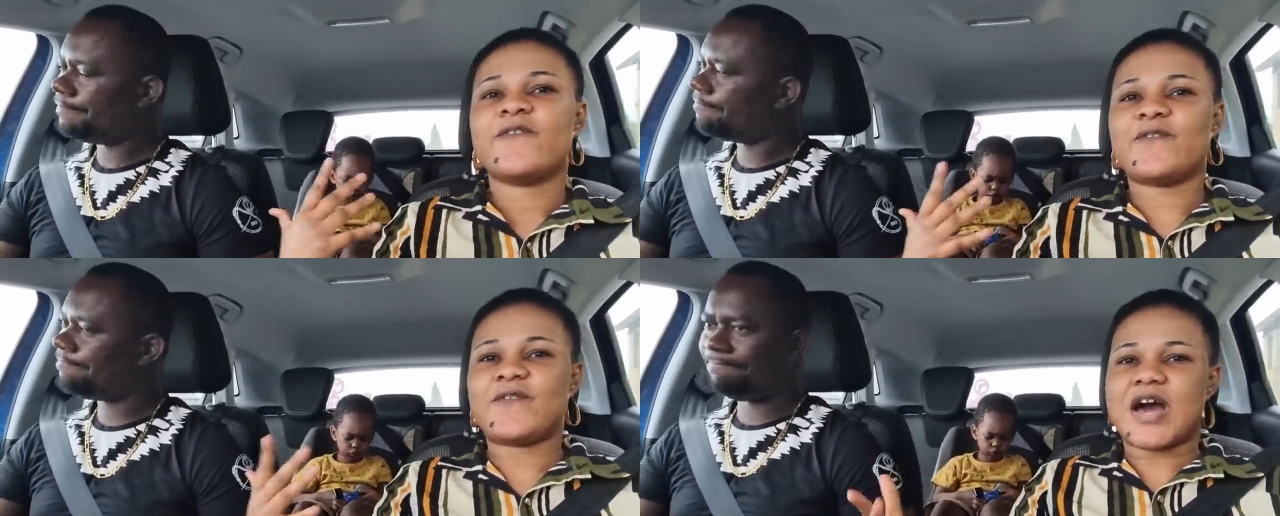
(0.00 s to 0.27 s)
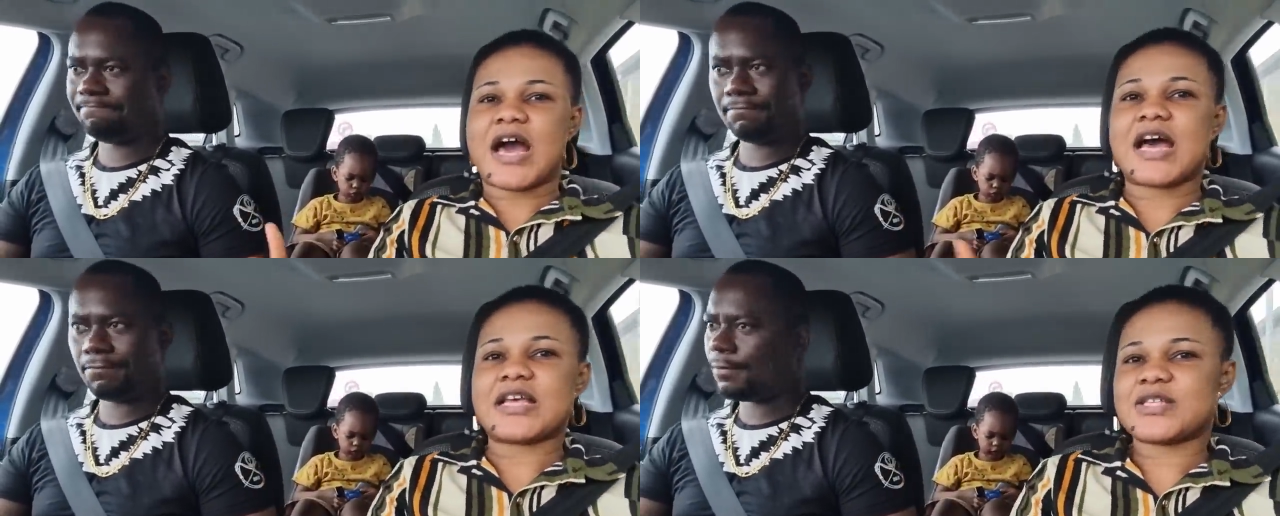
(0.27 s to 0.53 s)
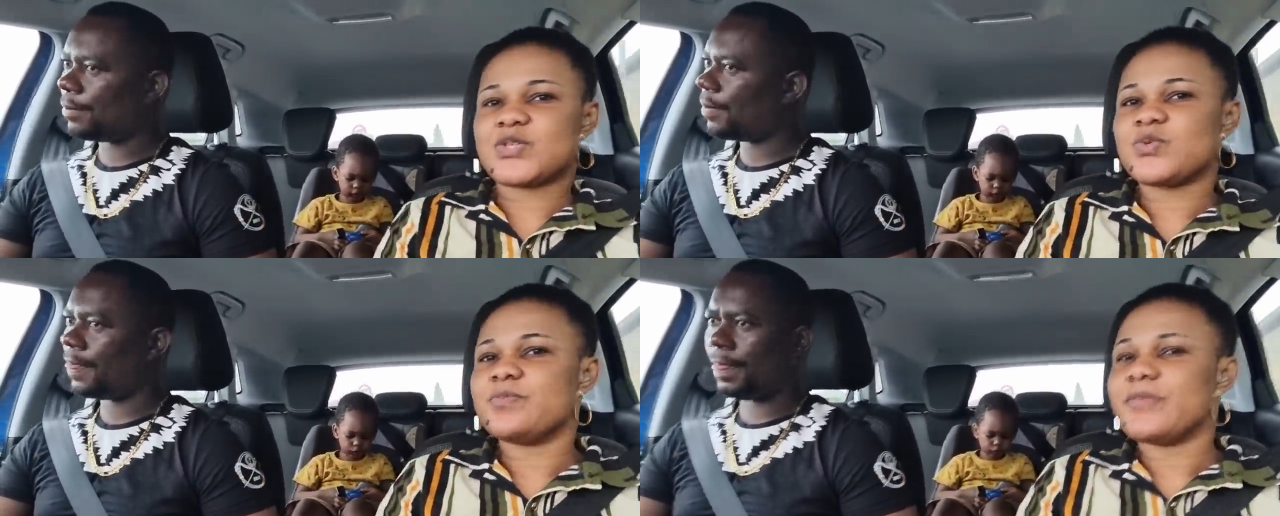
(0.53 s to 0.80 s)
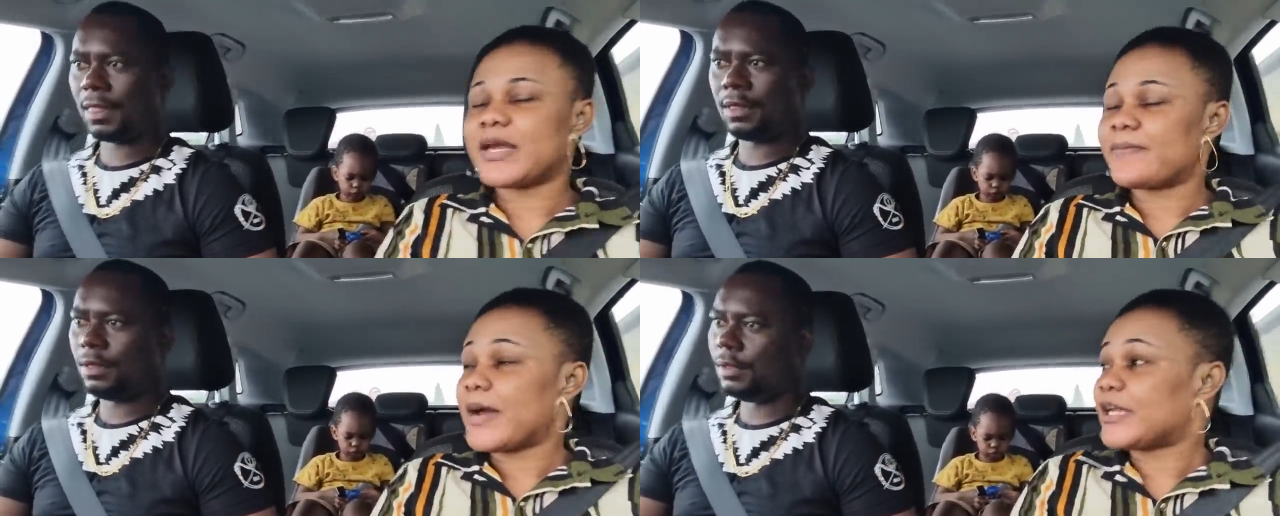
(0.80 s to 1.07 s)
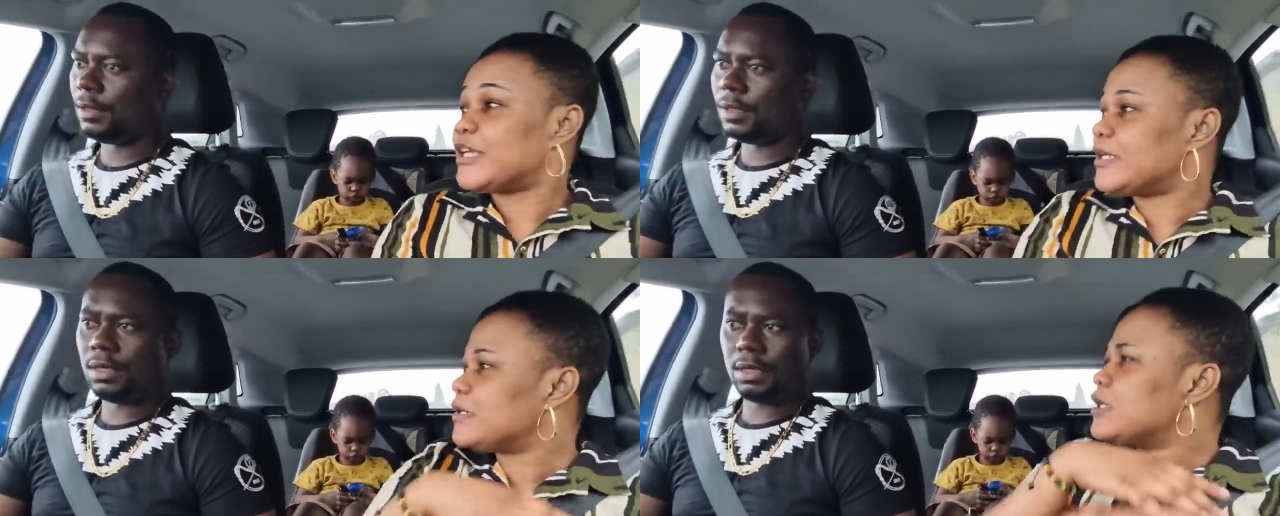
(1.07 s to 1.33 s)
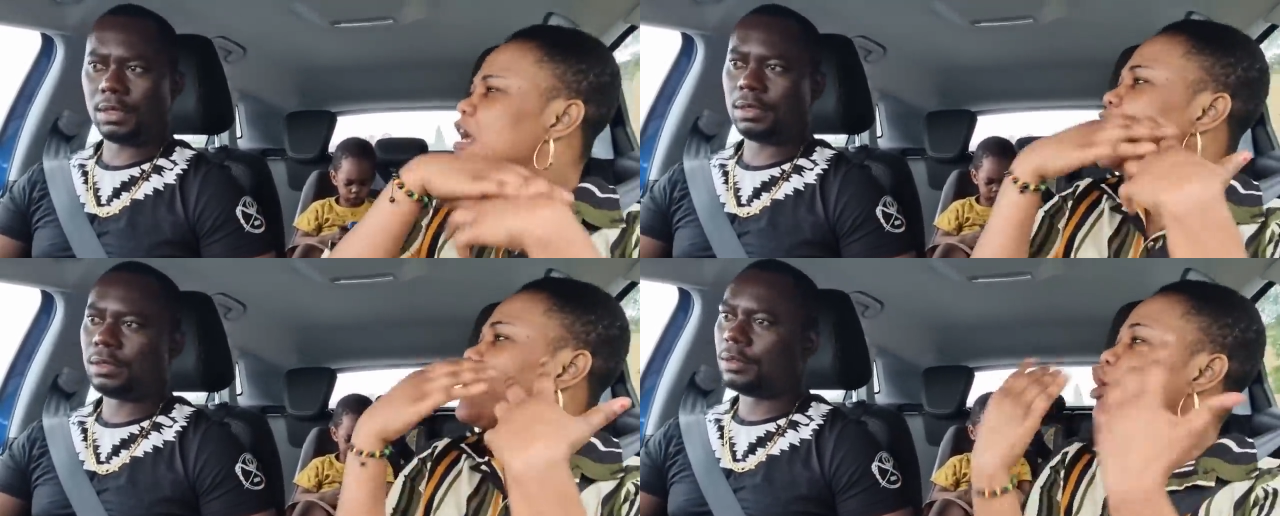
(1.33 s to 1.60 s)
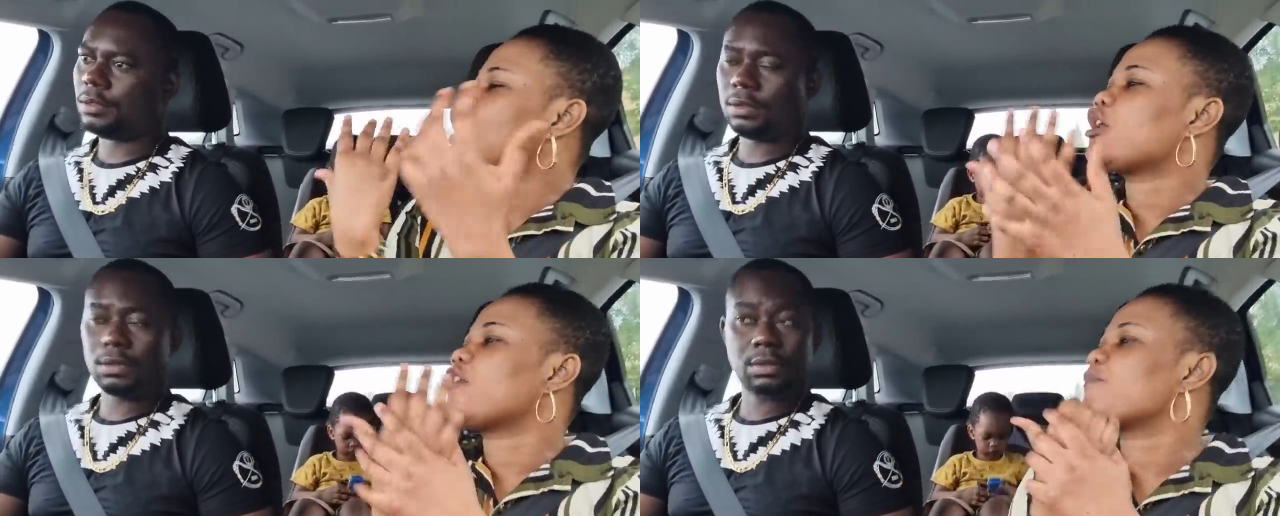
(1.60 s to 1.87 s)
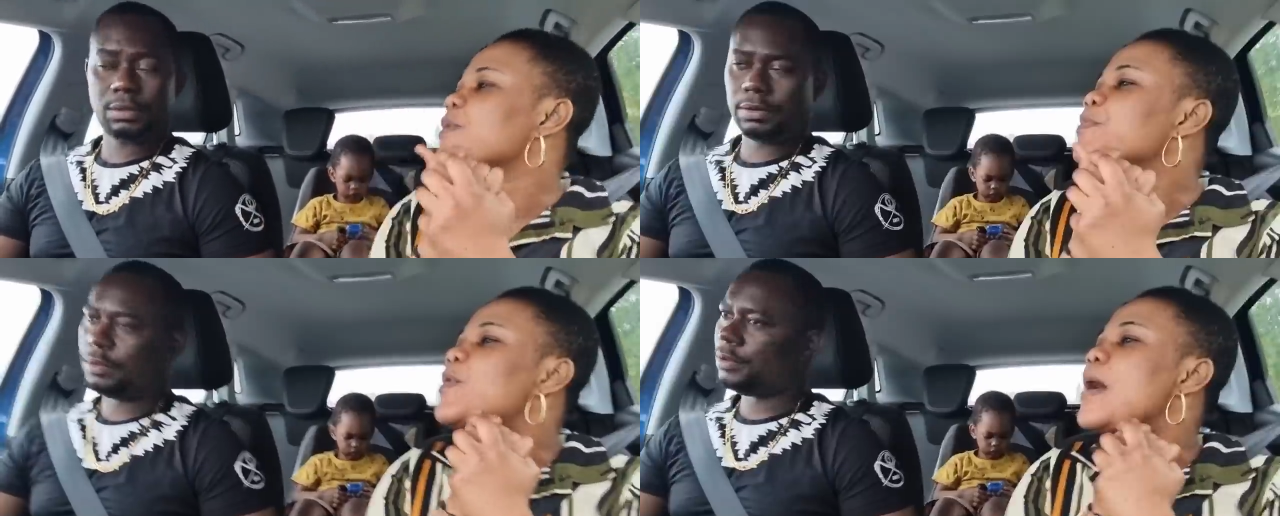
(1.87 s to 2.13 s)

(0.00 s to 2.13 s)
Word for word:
Speaker 1: fans, to make money. A lot of people